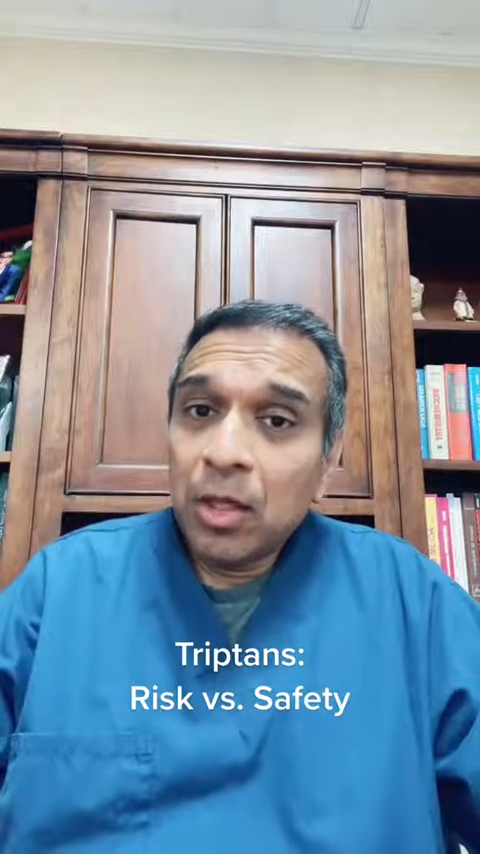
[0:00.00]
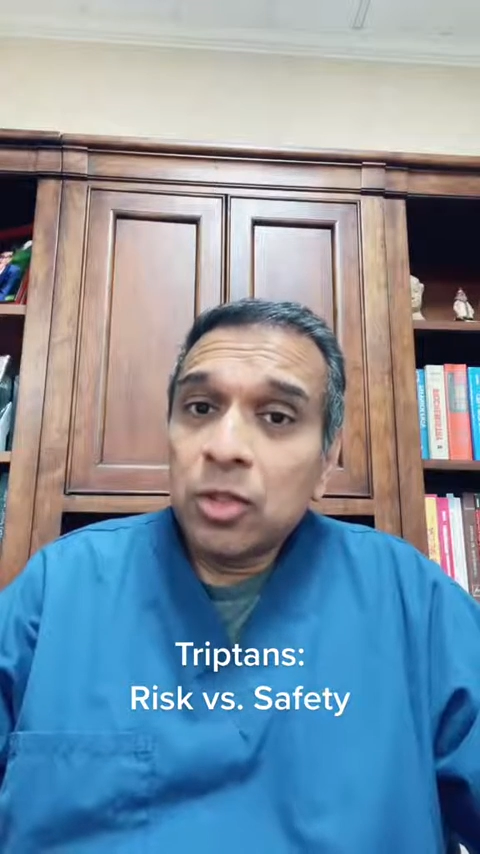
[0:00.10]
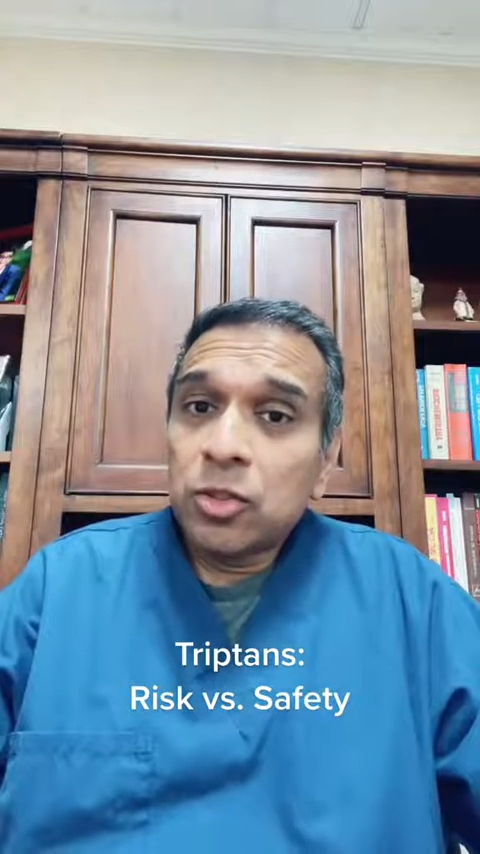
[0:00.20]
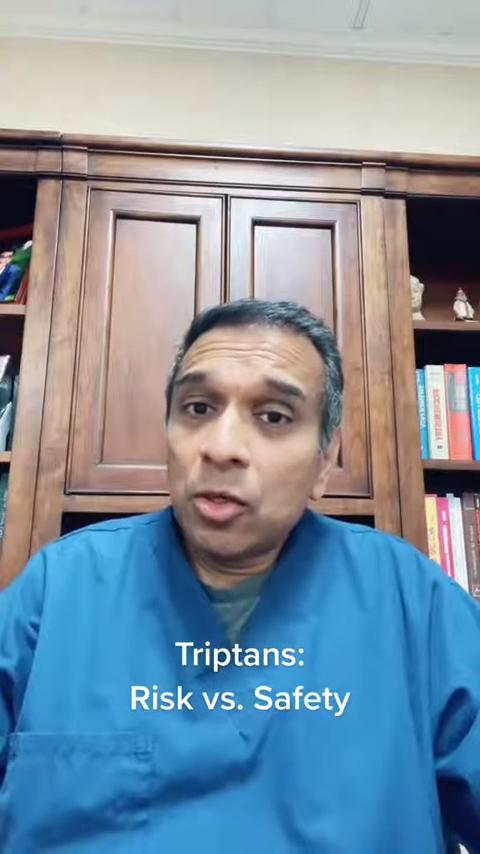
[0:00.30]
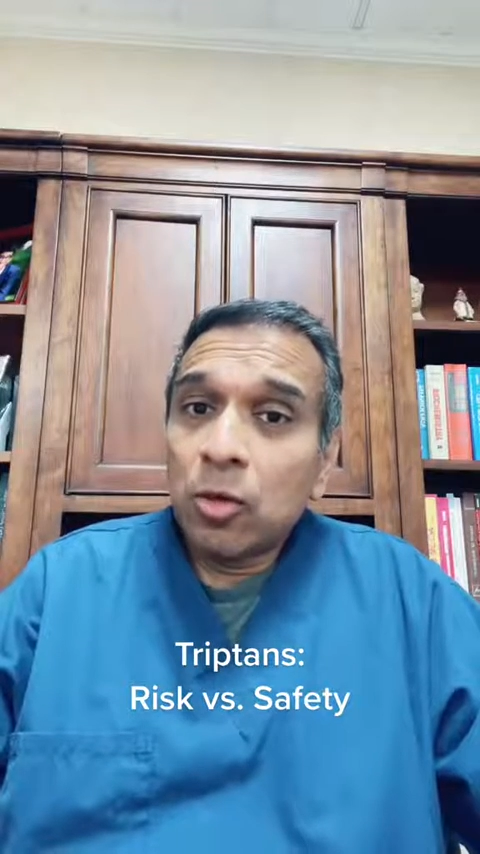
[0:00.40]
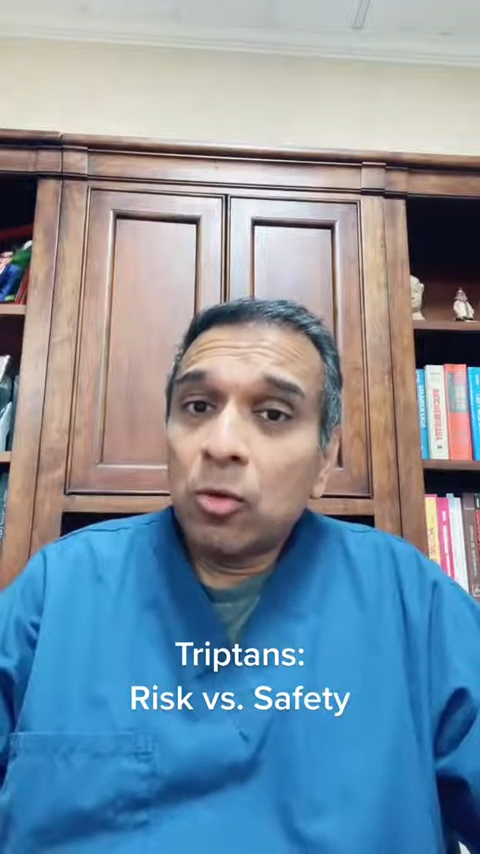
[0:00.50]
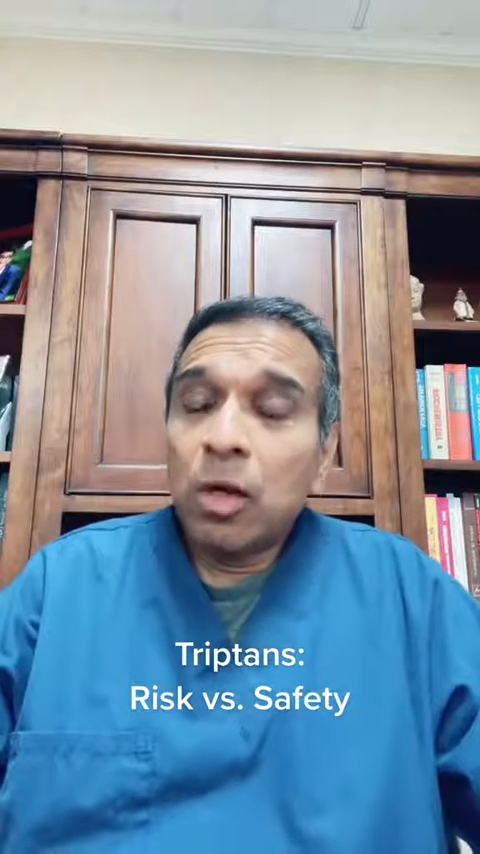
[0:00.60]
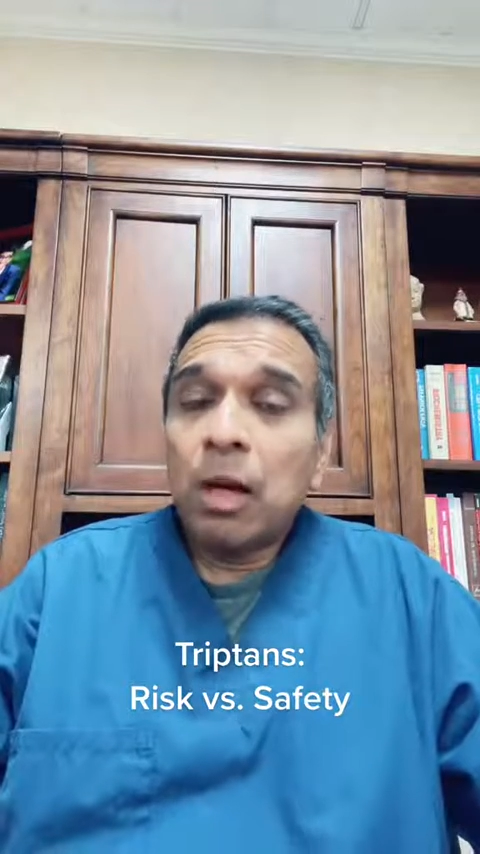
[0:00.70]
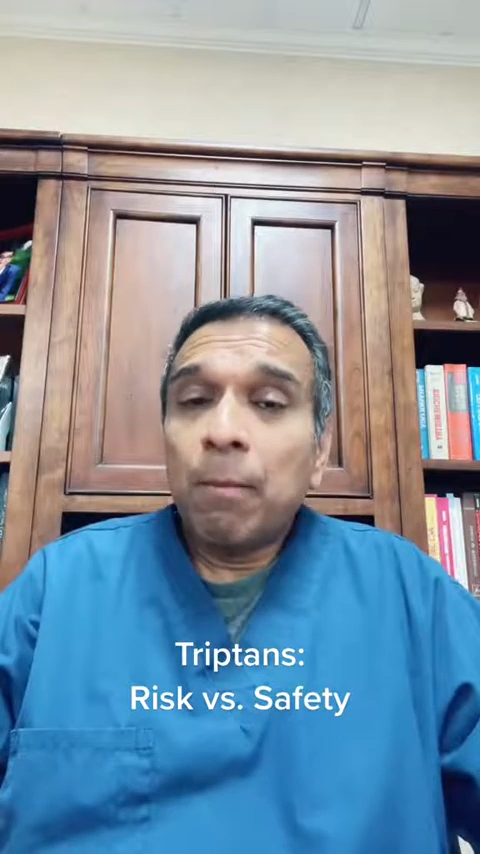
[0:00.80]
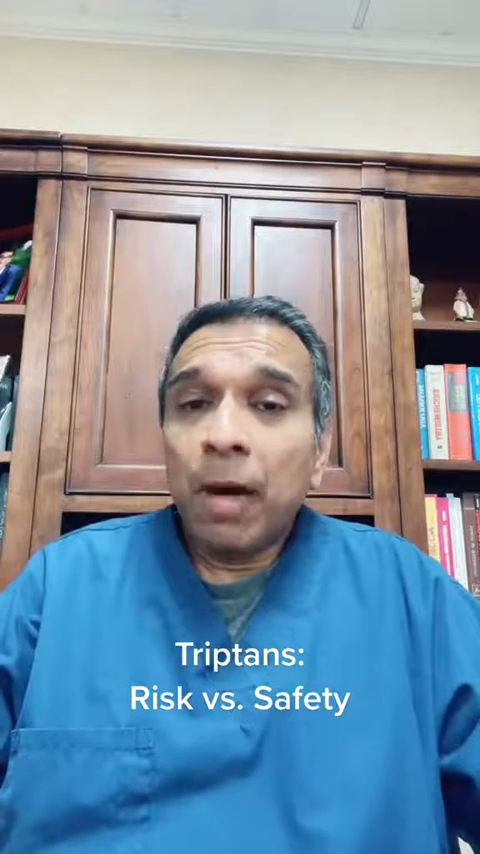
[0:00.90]
So
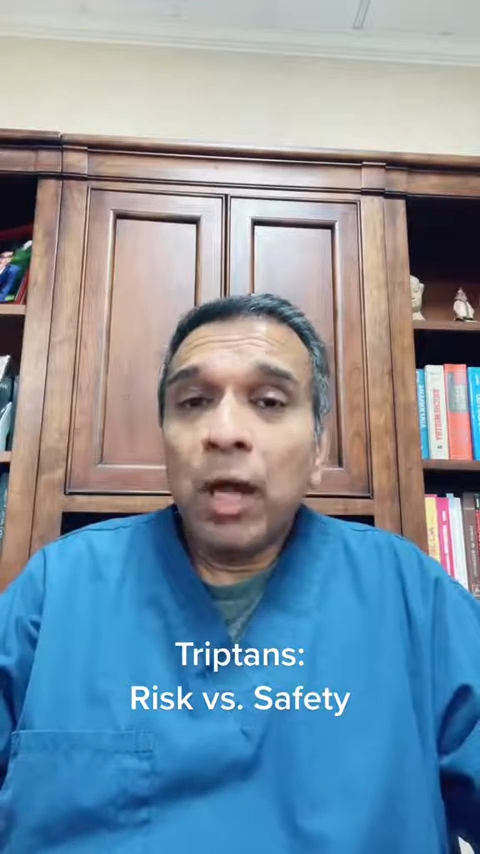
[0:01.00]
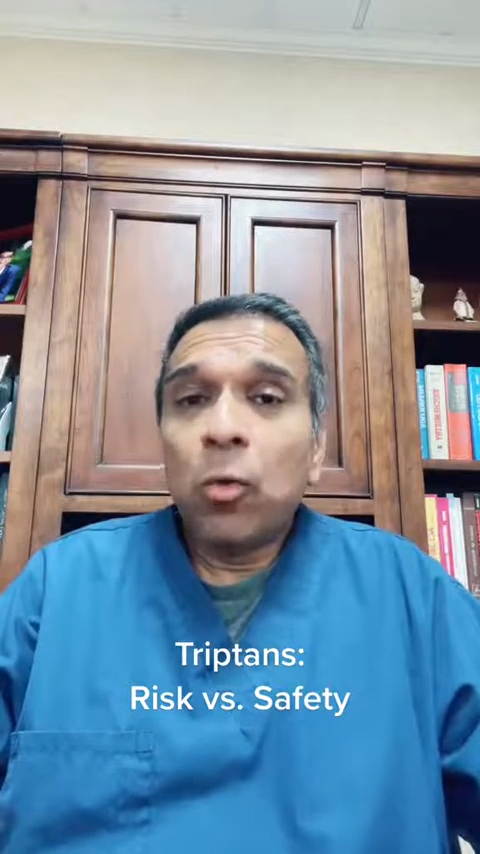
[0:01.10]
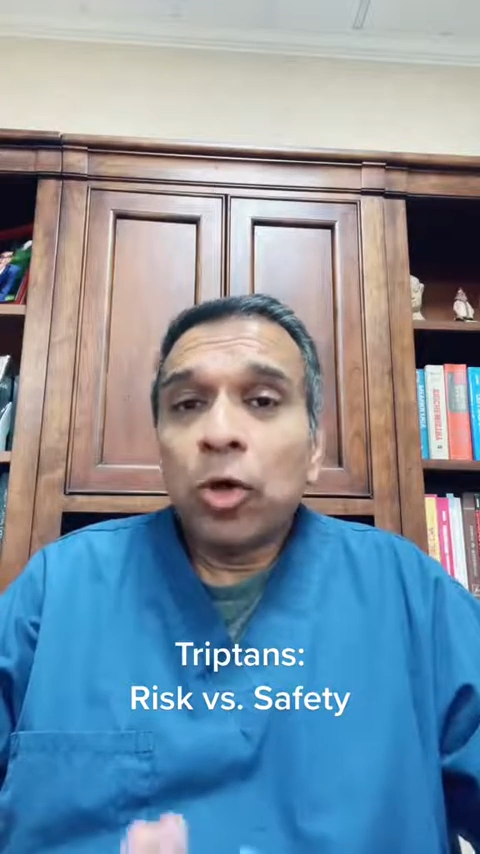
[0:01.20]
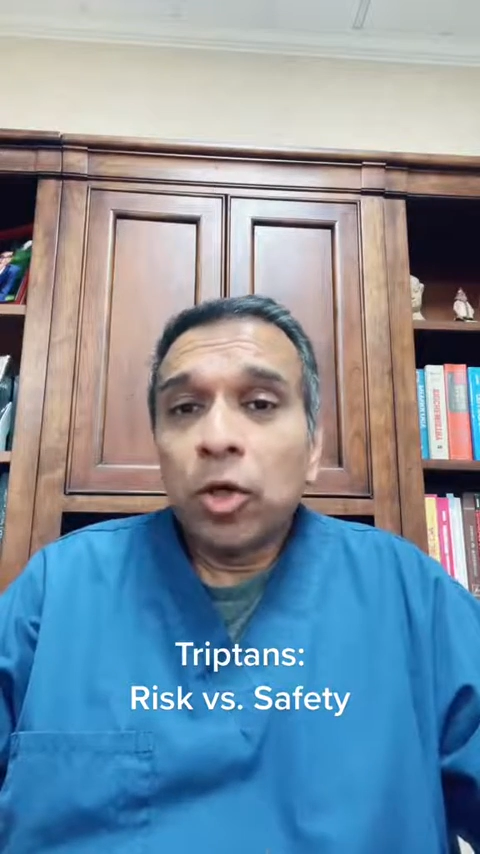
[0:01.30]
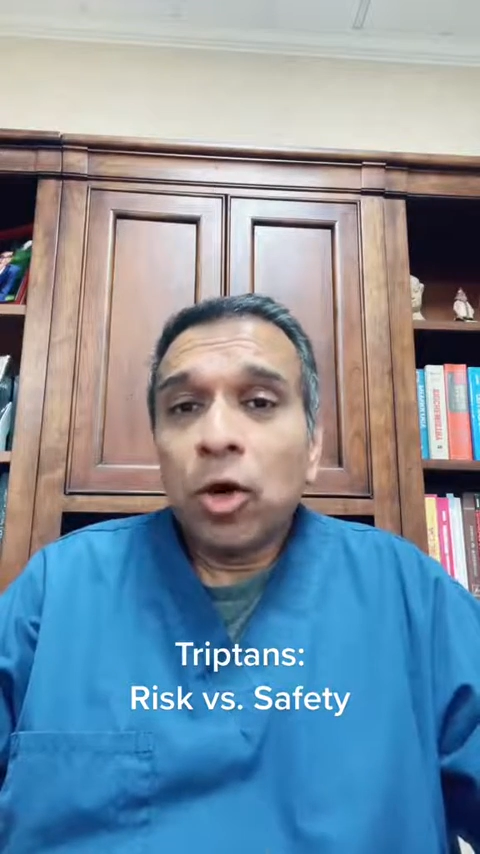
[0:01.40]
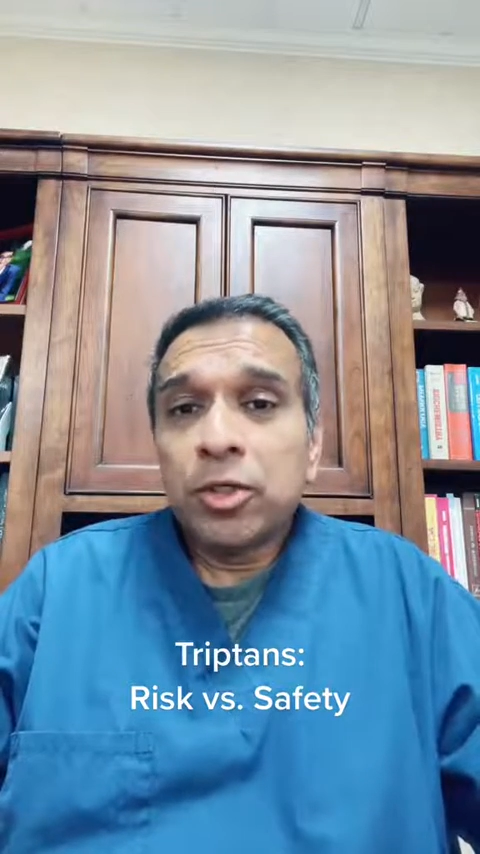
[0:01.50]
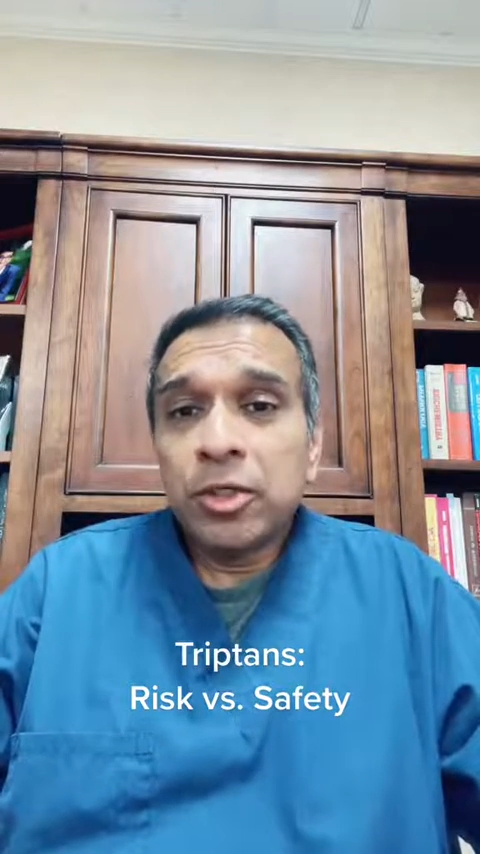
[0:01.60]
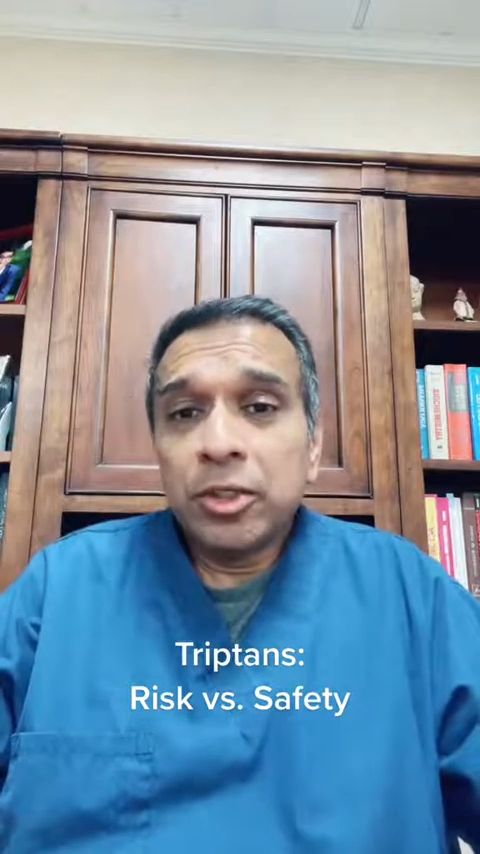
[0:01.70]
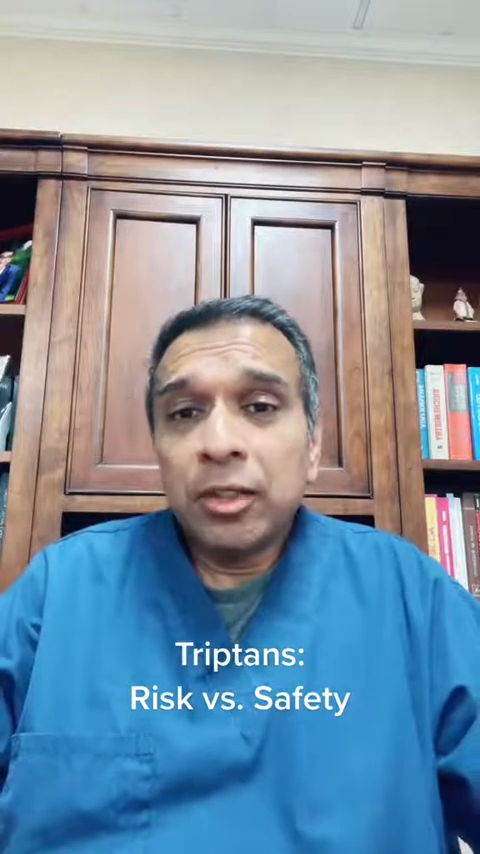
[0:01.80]
my word of caution to